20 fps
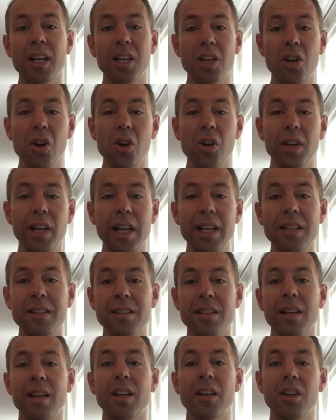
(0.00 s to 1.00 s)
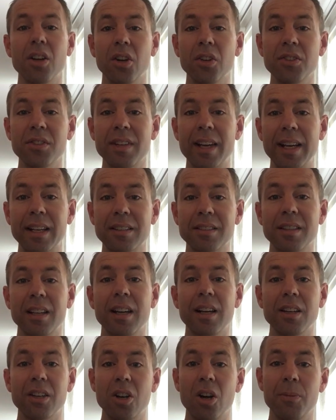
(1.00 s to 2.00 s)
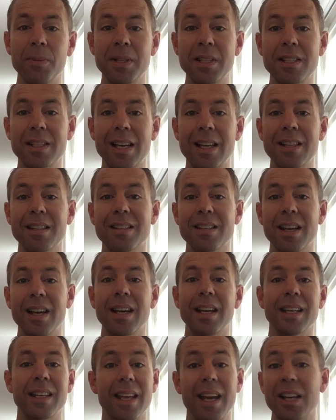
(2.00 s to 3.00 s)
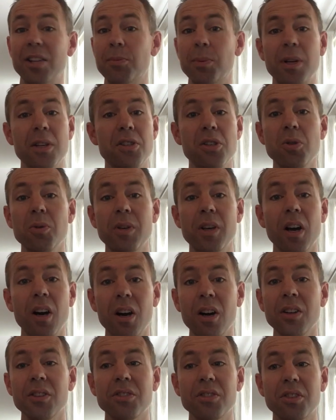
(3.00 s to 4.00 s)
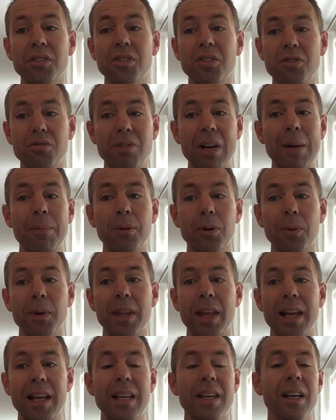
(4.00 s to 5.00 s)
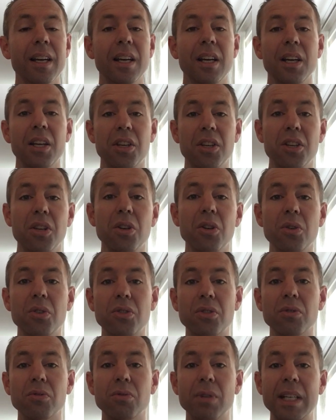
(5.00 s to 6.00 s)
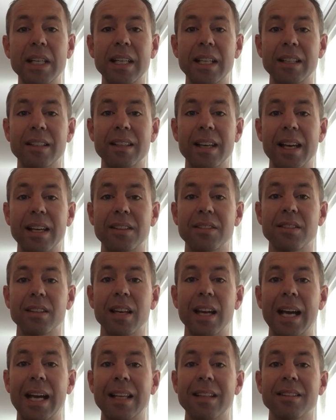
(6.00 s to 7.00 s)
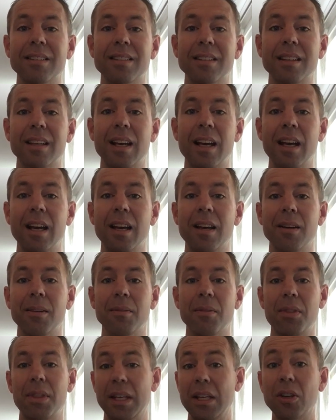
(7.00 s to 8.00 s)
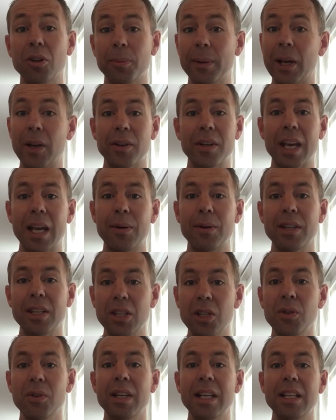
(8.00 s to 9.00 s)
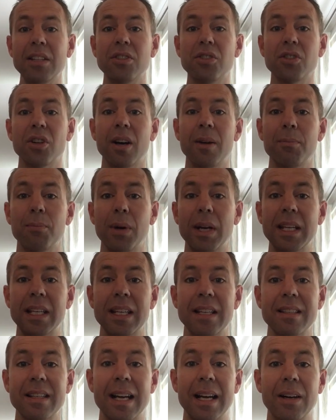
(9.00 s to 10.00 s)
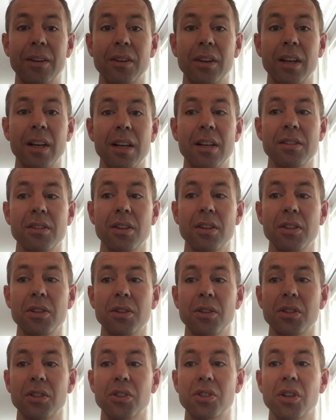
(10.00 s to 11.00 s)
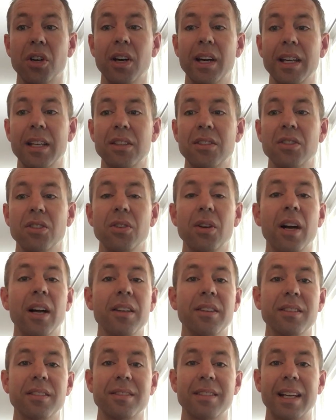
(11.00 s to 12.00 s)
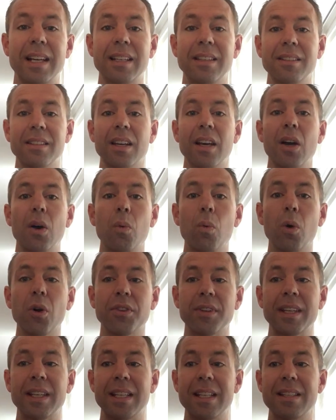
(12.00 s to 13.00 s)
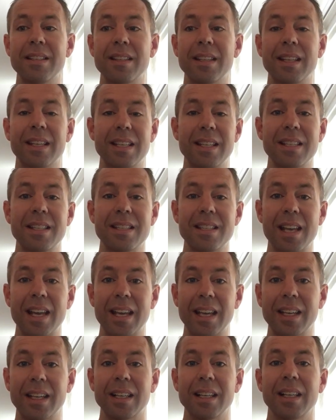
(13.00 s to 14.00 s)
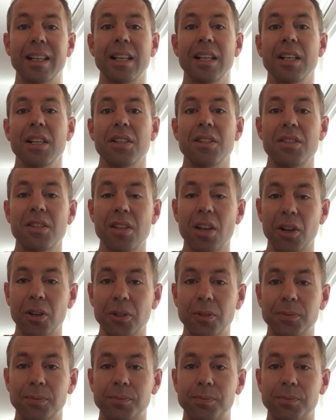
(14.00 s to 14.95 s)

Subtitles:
cognates, context, common sense, guess, because you can't just grapple with a huge reading text and think you'll be okay with it. You need to try and break it down so that you can try to understand what it is that it is saying. So,